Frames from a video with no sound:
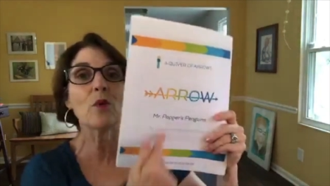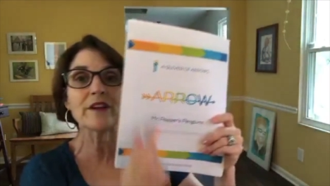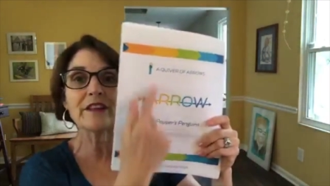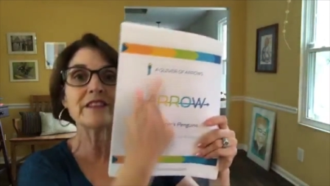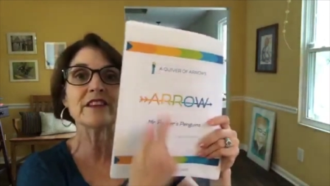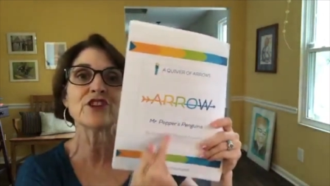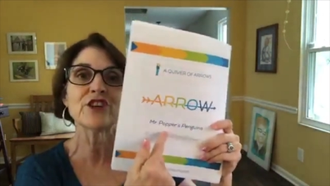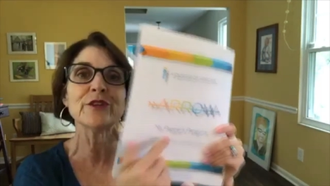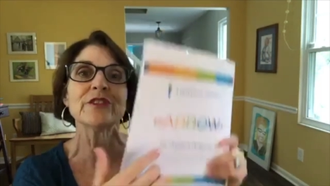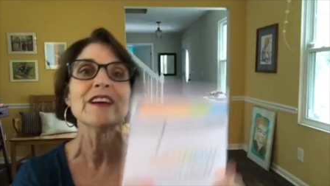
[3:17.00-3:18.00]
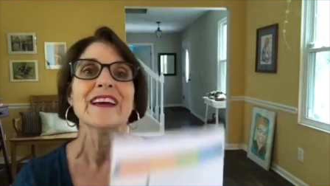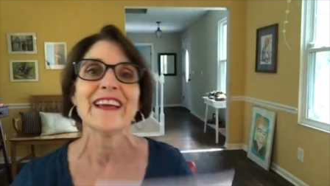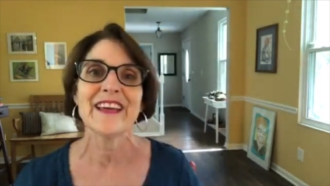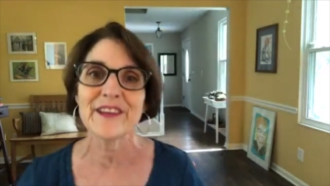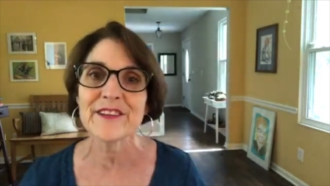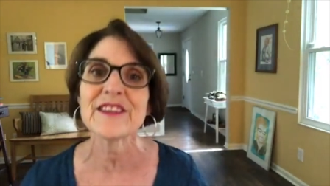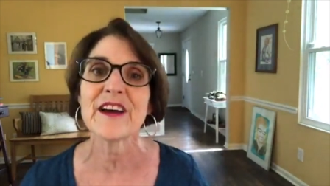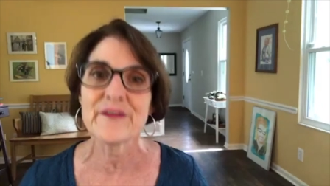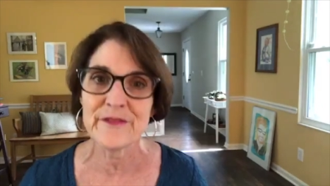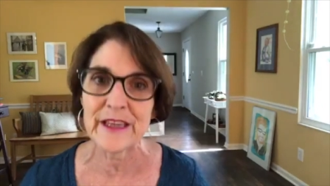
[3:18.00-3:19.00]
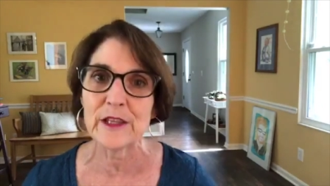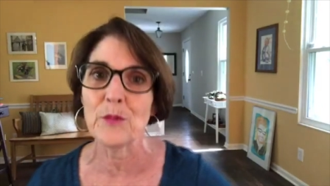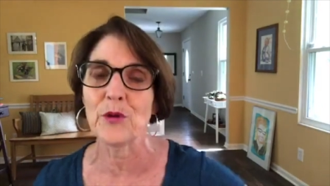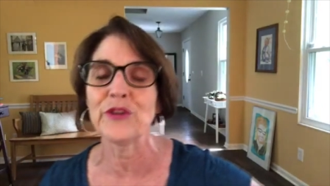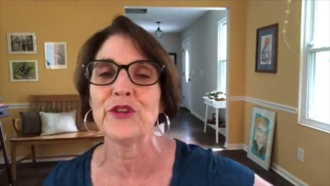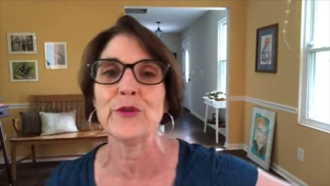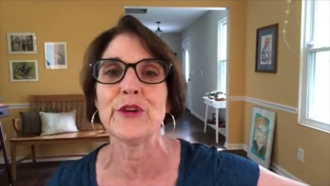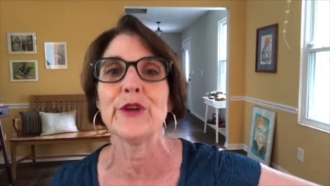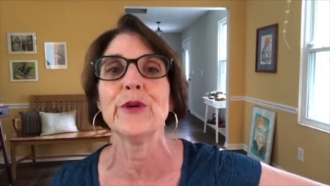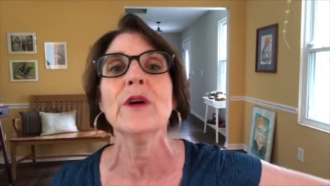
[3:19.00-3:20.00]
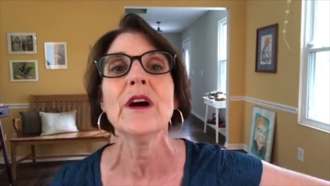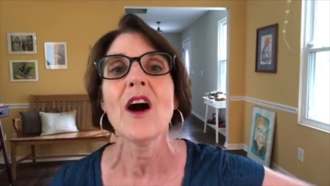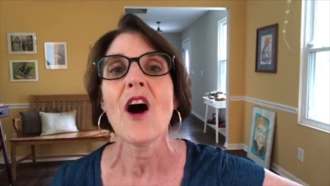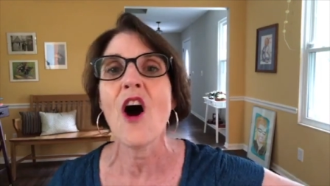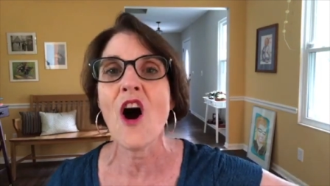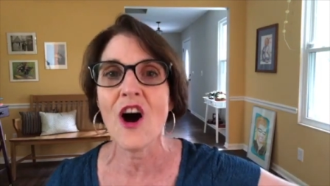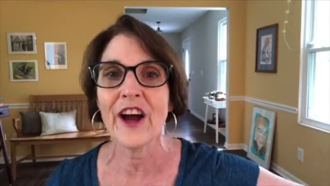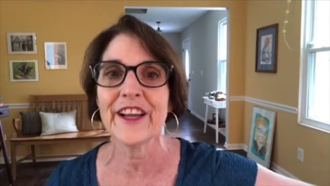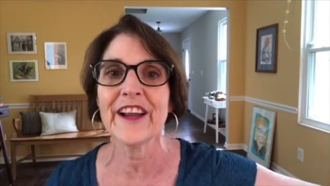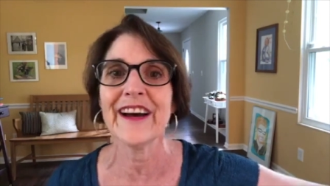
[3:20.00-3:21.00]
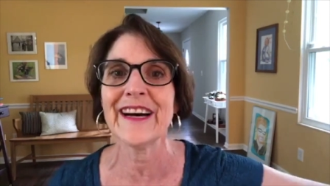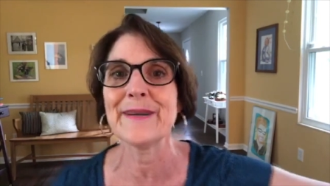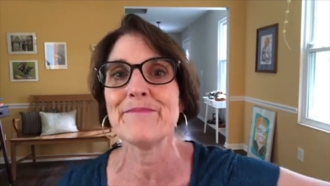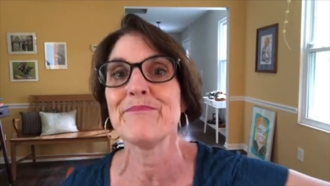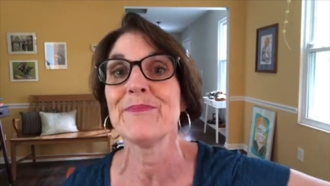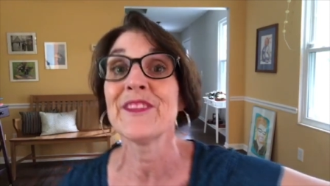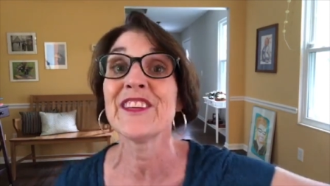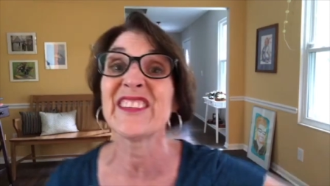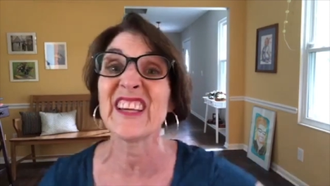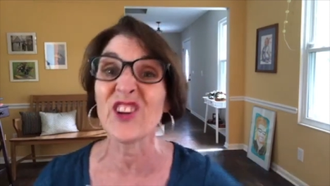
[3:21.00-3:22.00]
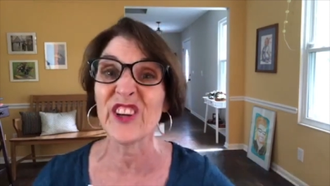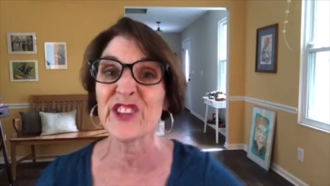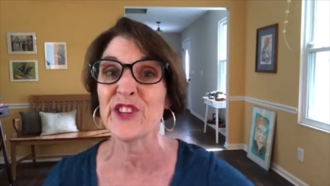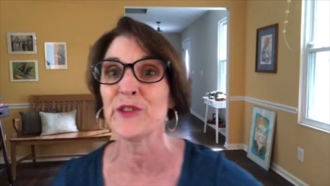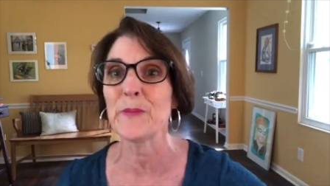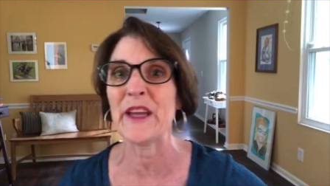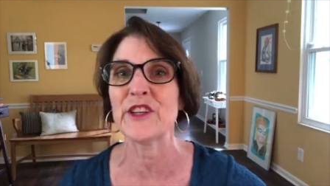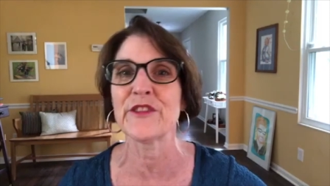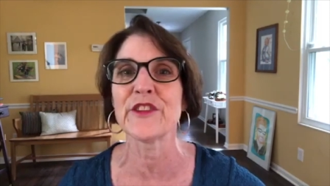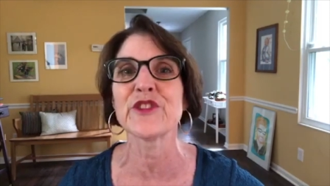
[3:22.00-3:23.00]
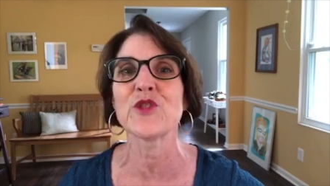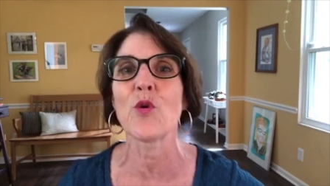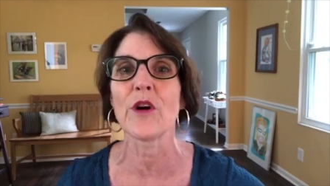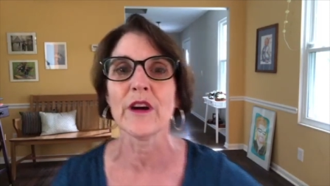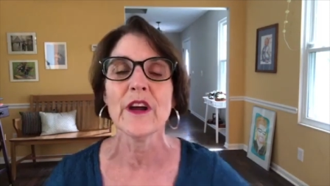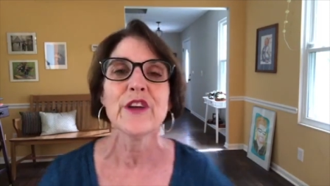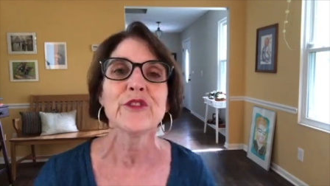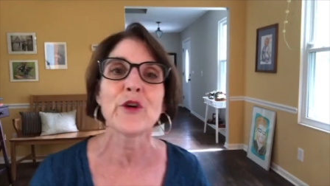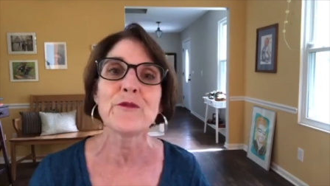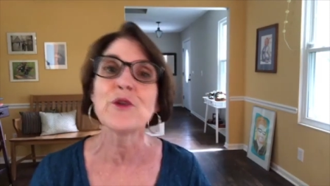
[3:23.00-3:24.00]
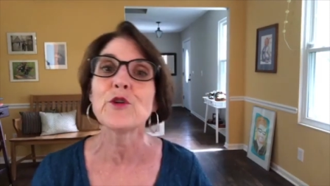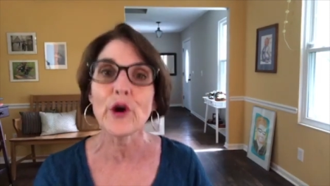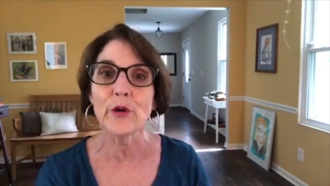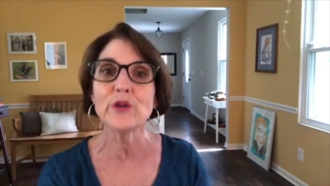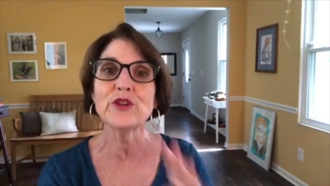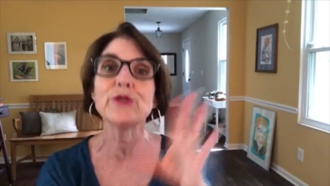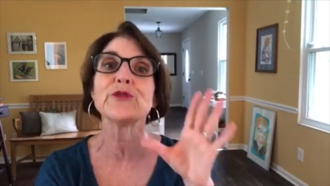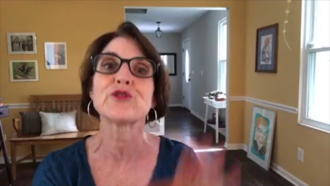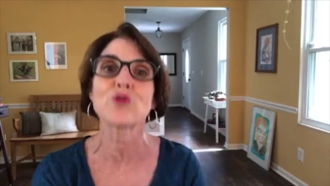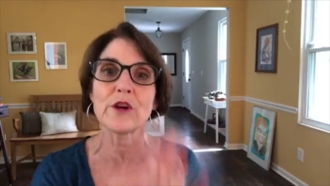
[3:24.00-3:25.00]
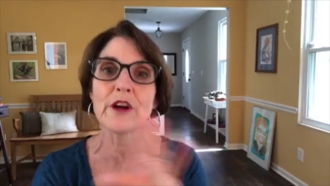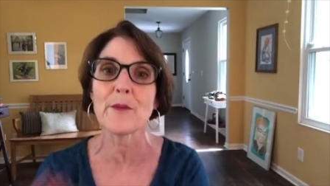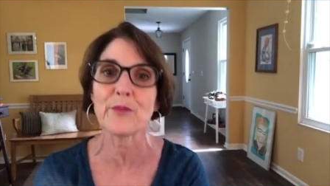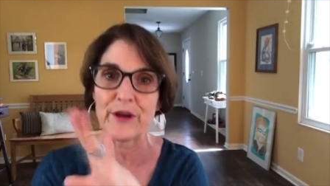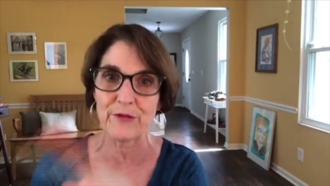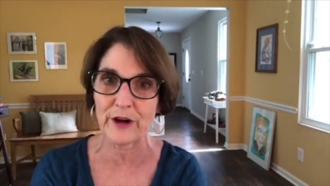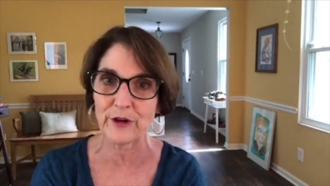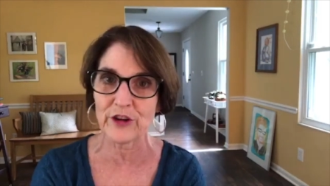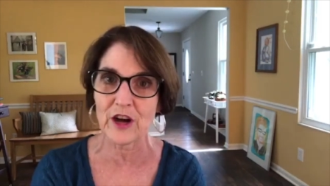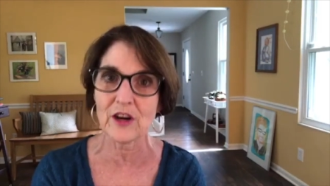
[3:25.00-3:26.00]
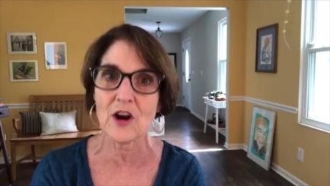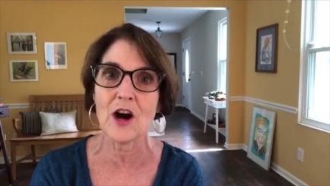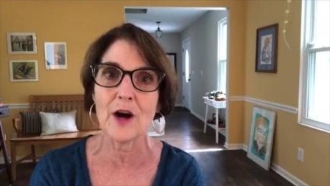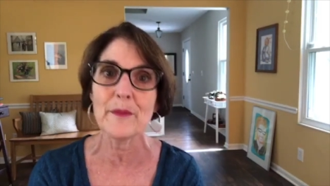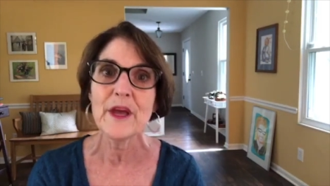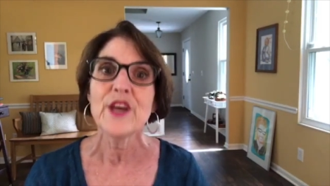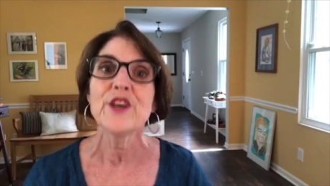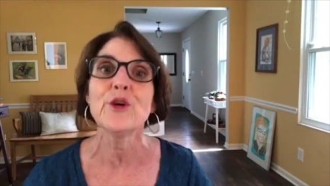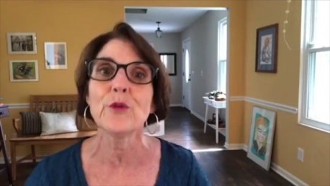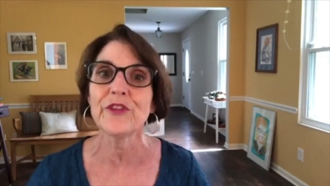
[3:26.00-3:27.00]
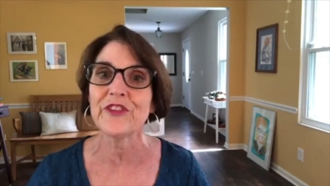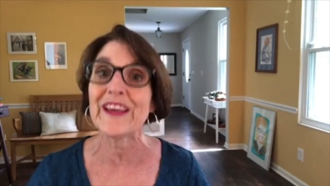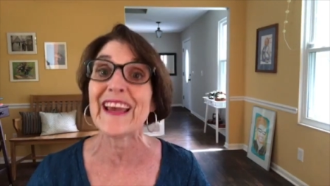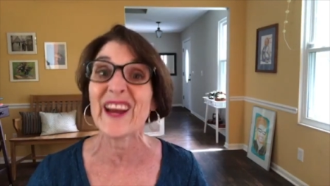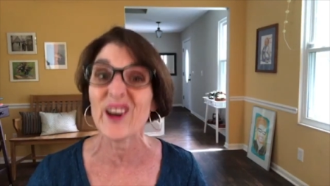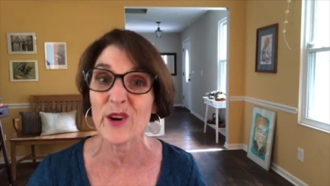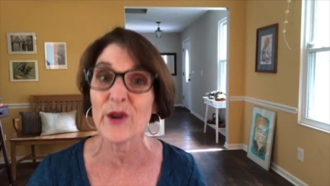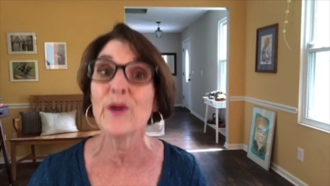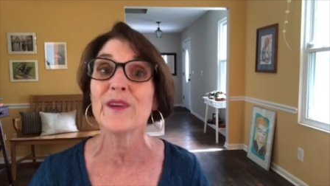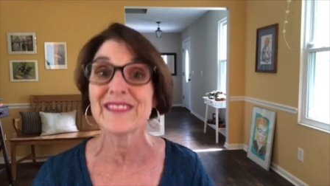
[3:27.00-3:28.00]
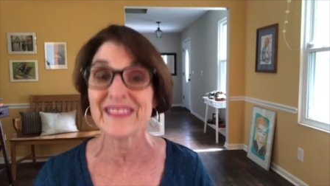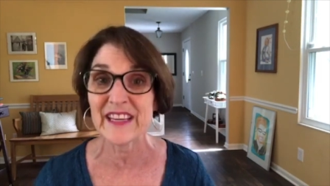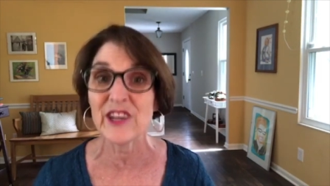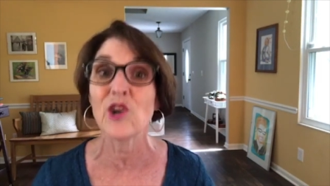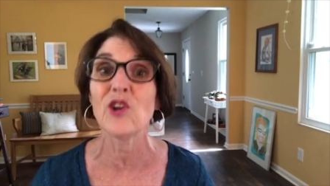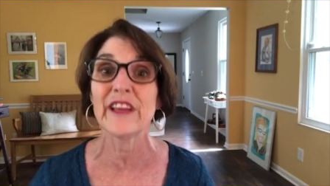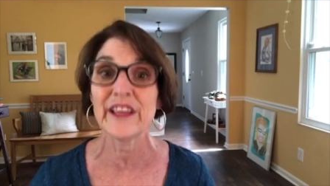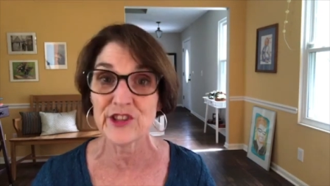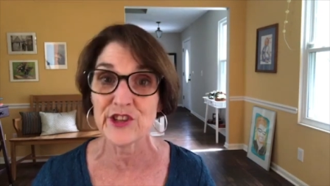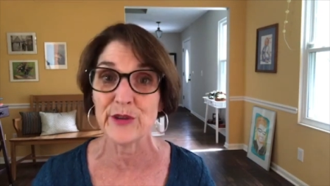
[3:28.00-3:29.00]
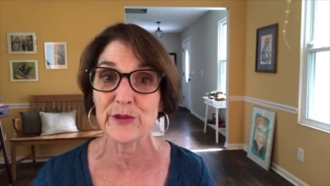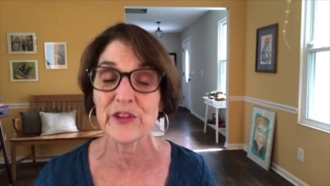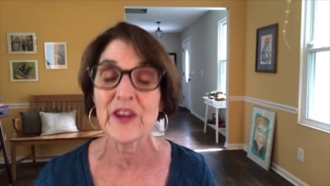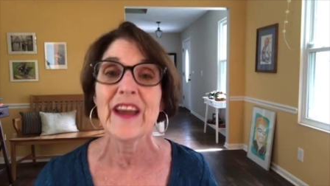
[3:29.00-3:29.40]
one of these issues is available to you on the single issues page of the store. So if you go to store.bravewriter.com, you will see Arrow single issues,